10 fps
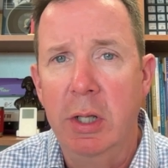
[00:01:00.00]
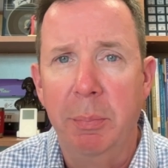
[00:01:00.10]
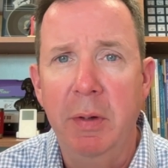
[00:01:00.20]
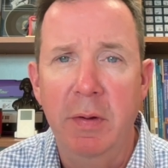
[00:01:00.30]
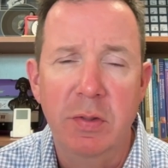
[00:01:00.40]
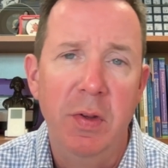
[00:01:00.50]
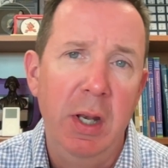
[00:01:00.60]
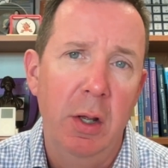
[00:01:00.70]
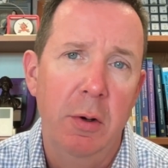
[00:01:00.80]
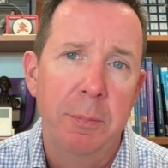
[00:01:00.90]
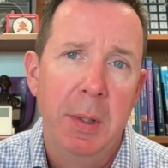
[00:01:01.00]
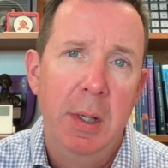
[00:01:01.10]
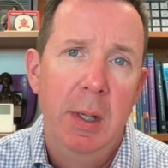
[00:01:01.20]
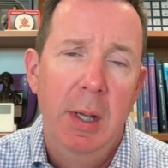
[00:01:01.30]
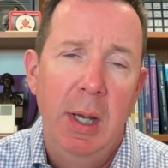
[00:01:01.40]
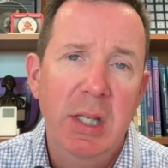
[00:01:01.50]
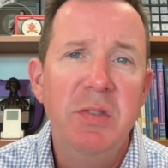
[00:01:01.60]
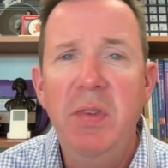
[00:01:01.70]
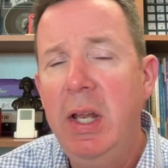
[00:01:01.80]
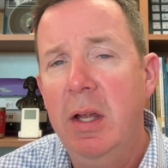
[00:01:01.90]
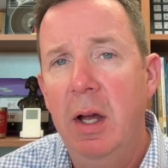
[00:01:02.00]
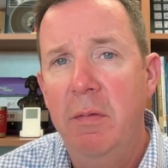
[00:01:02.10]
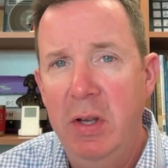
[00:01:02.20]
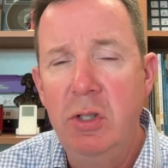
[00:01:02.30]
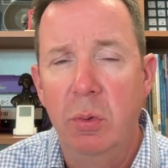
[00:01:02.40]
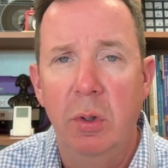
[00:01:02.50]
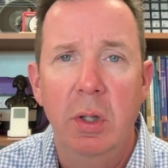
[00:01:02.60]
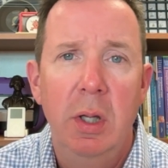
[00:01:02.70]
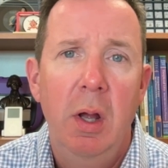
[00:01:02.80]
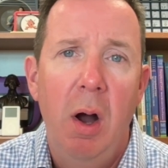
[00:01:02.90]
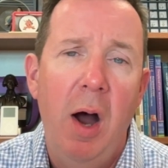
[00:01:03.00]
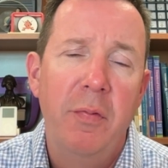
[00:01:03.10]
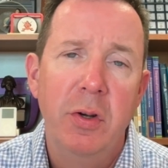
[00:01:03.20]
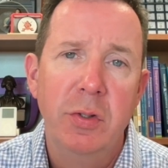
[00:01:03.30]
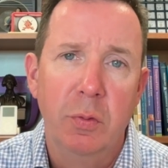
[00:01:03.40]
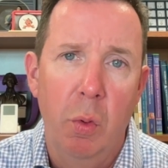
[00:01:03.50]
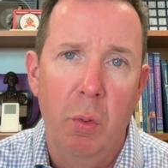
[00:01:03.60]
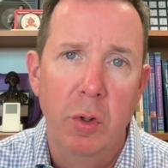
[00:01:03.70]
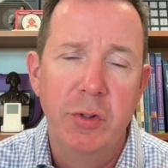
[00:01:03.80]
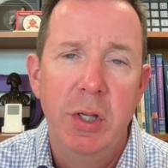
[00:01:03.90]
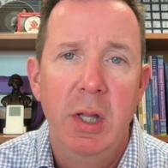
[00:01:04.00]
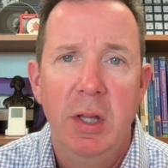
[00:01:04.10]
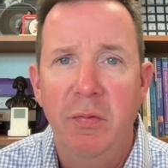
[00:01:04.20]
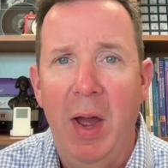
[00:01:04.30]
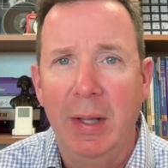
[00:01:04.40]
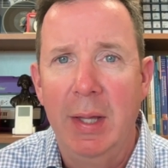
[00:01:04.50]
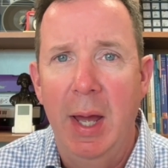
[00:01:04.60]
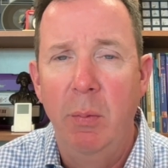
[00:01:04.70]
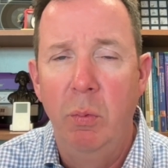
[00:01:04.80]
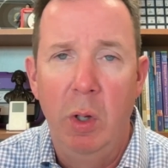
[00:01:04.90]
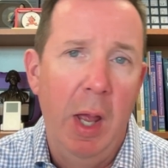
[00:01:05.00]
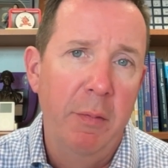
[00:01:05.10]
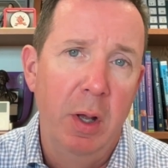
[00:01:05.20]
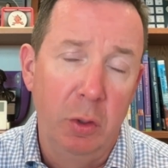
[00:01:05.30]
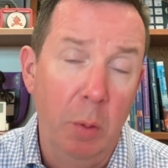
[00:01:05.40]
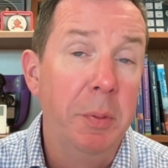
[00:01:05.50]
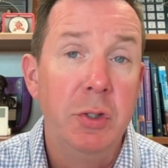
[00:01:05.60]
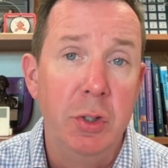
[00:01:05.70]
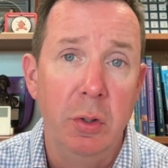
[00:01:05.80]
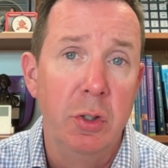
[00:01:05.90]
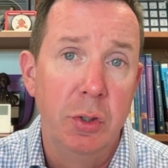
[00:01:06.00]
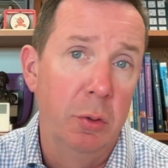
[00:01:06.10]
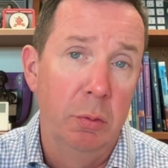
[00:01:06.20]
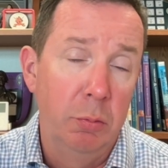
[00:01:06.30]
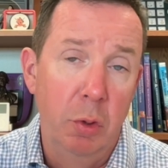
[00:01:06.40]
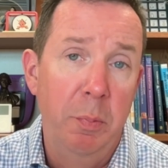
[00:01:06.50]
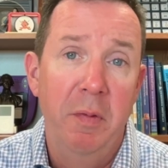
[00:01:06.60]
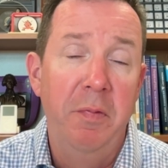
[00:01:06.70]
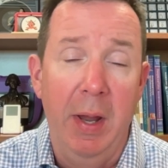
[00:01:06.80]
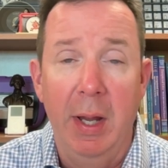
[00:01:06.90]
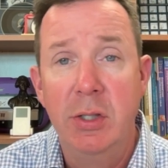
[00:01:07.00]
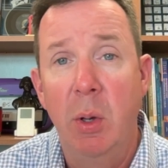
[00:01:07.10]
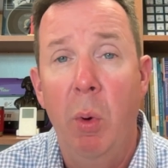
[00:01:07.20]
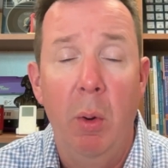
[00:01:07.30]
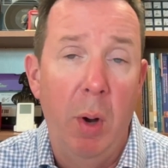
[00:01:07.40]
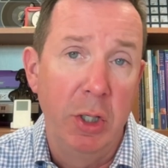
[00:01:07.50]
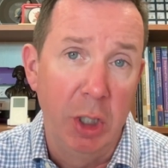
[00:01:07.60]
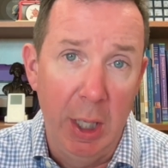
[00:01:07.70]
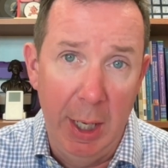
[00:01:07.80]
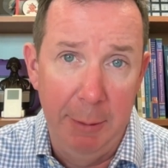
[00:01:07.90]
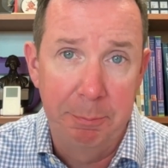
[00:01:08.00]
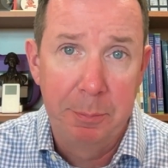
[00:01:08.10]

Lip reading: previous video. And this visual offers, of course, the fact that we have a group of students or group of fans that want to watch a game.